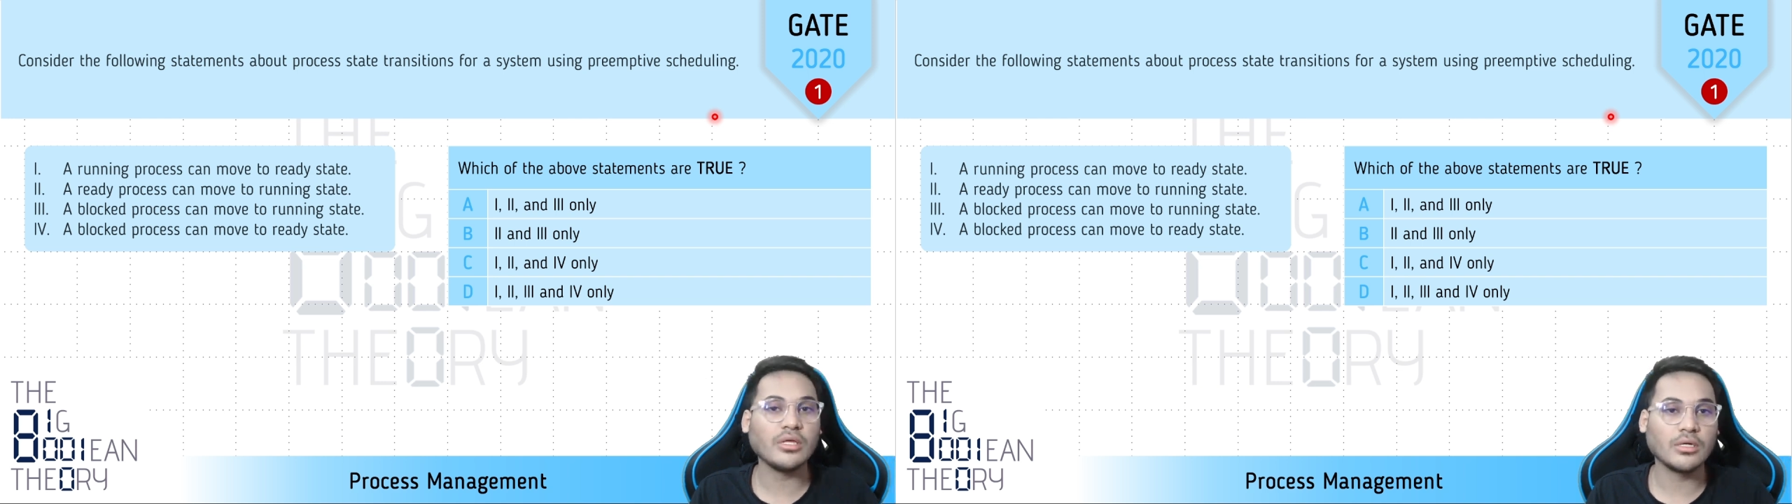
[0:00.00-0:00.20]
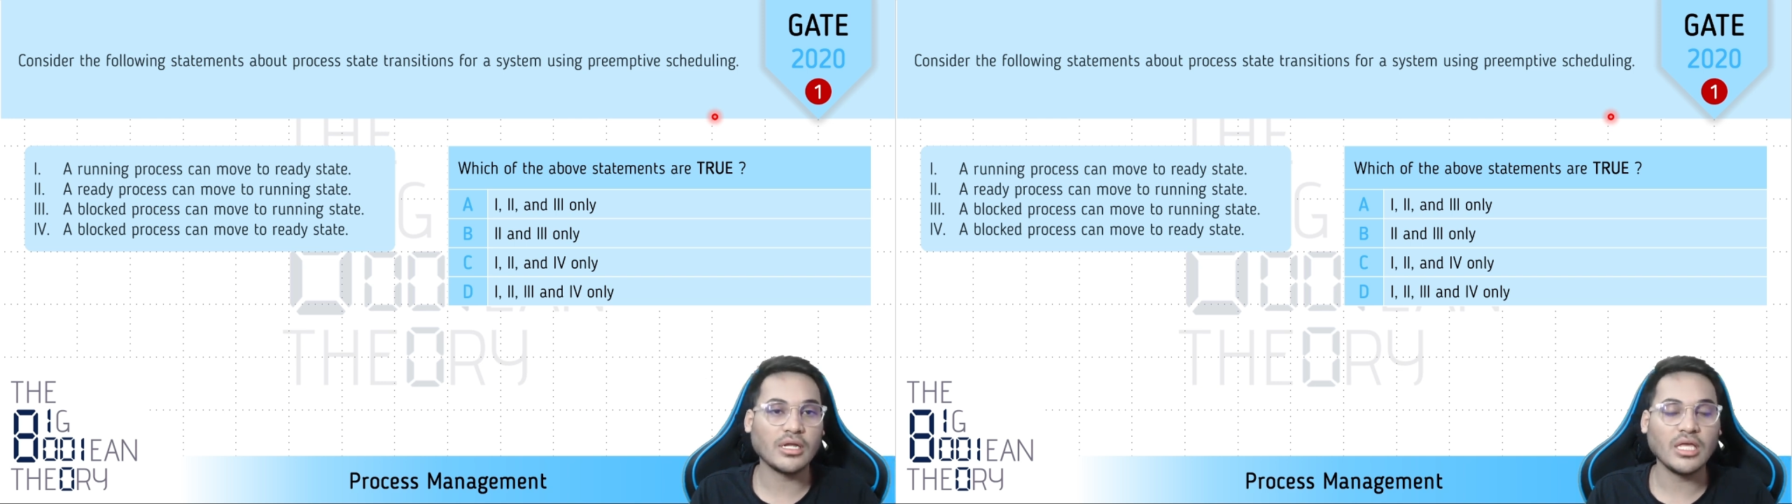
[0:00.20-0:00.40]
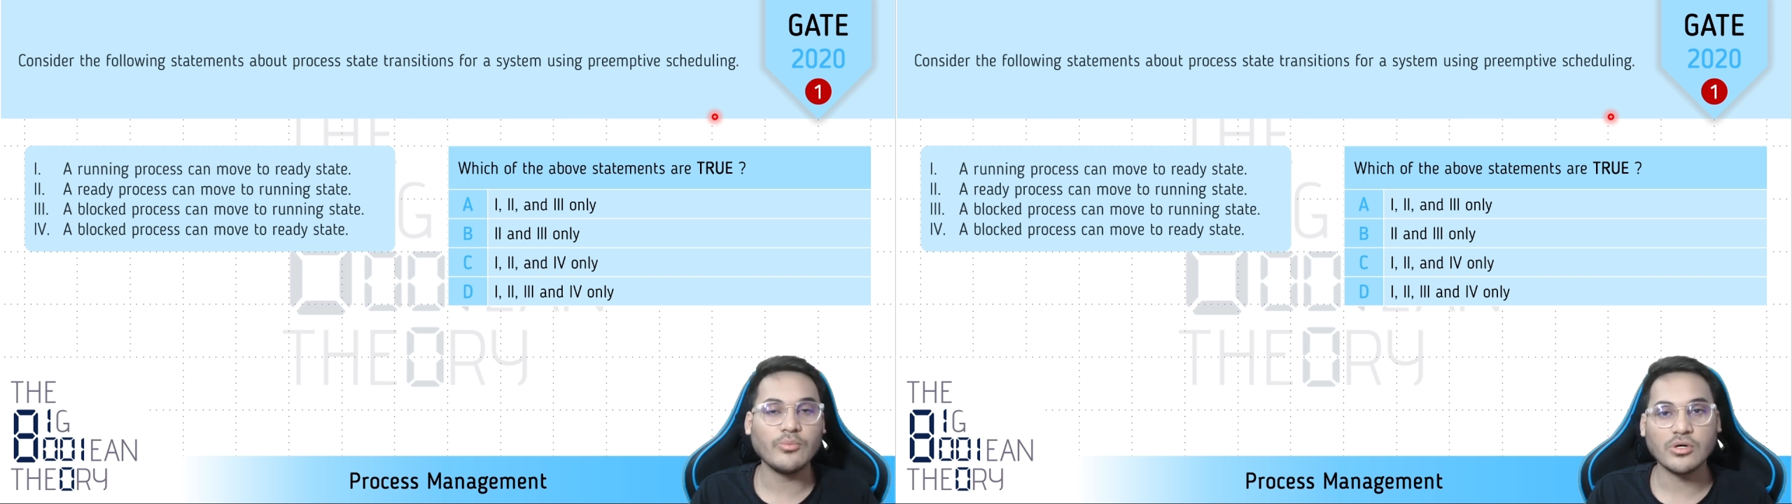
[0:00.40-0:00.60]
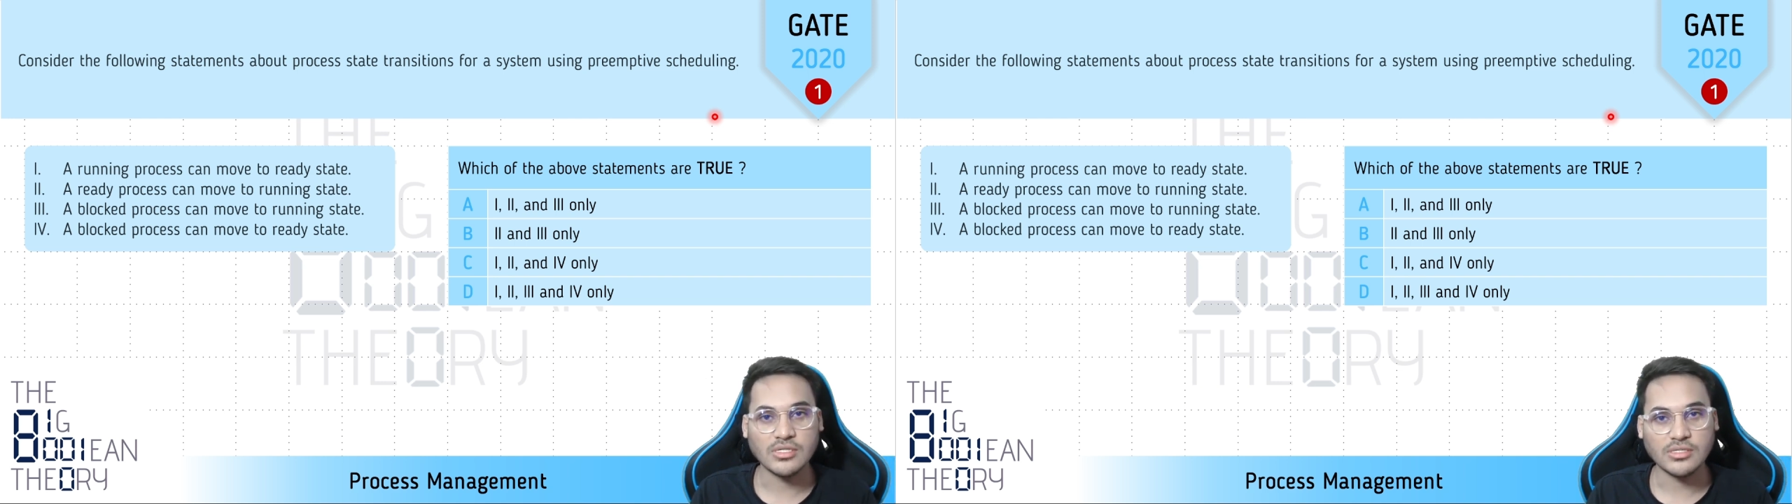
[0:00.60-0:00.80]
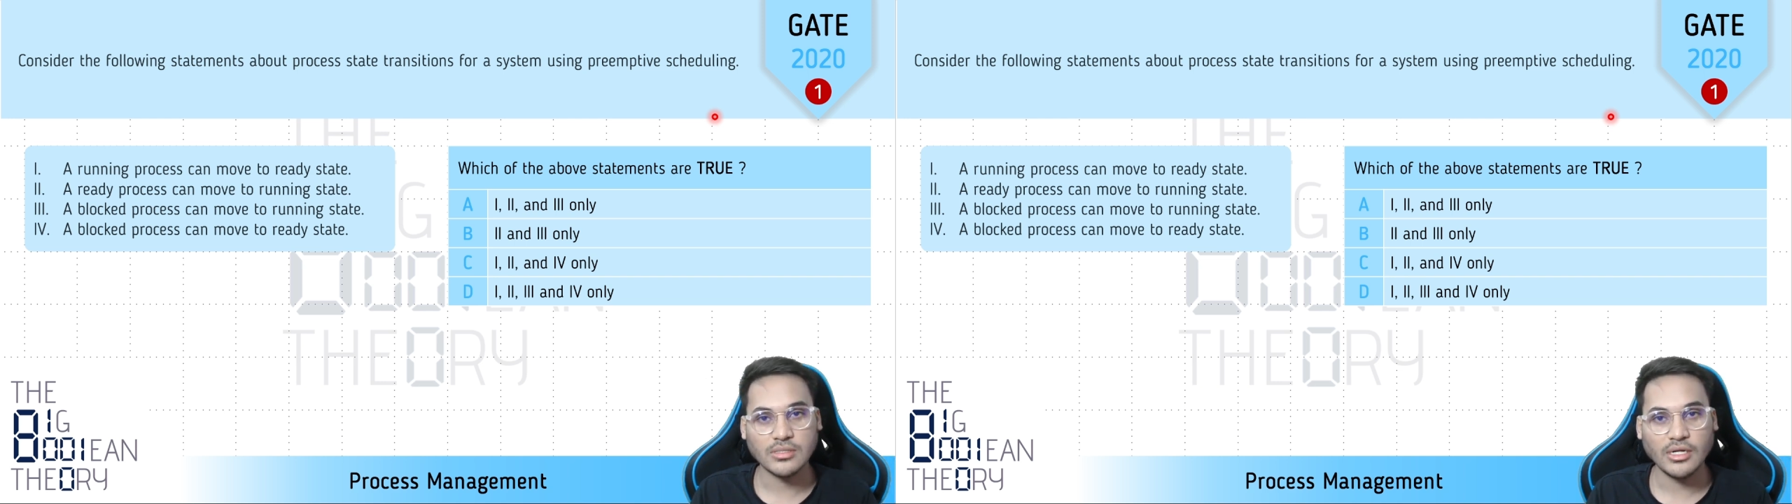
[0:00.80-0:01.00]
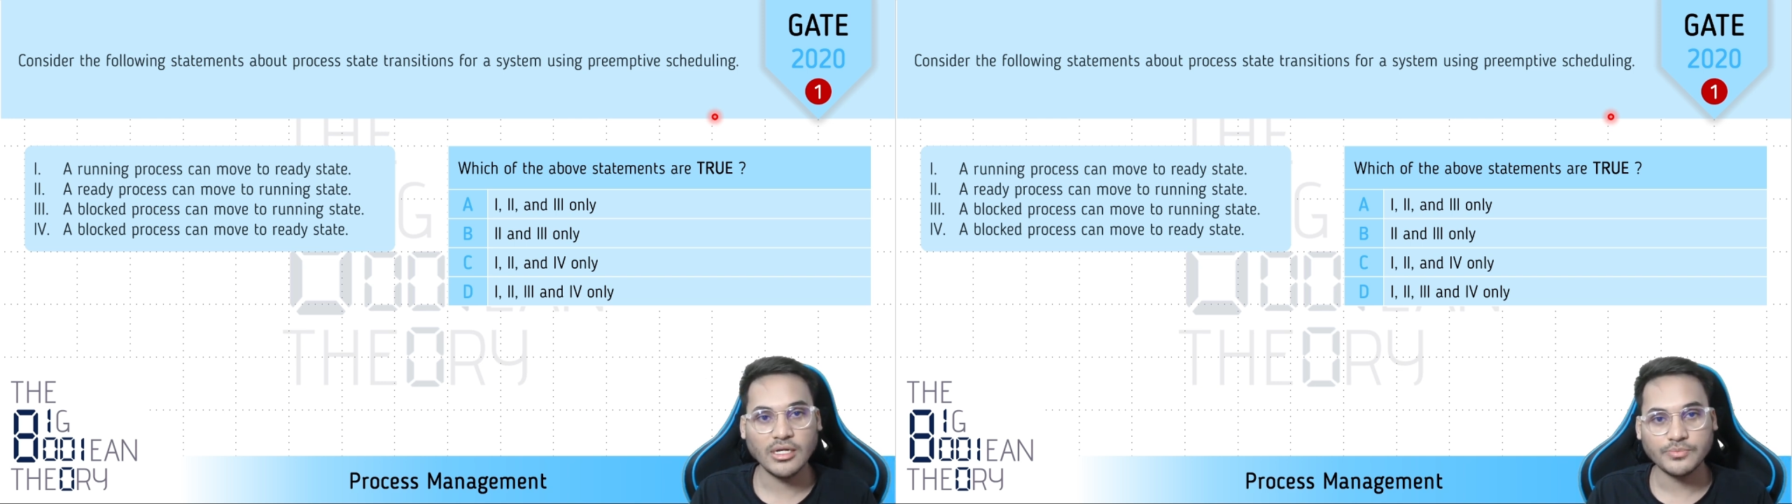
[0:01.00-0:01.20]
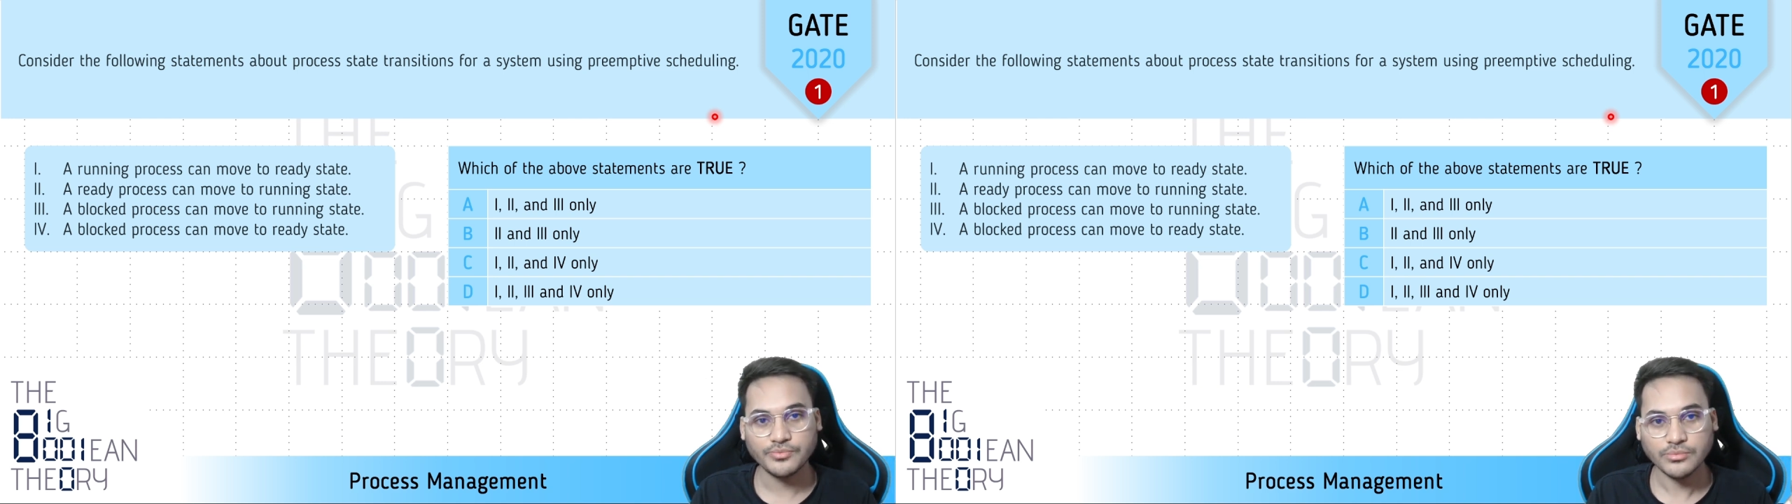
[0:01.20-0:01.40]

running process, right?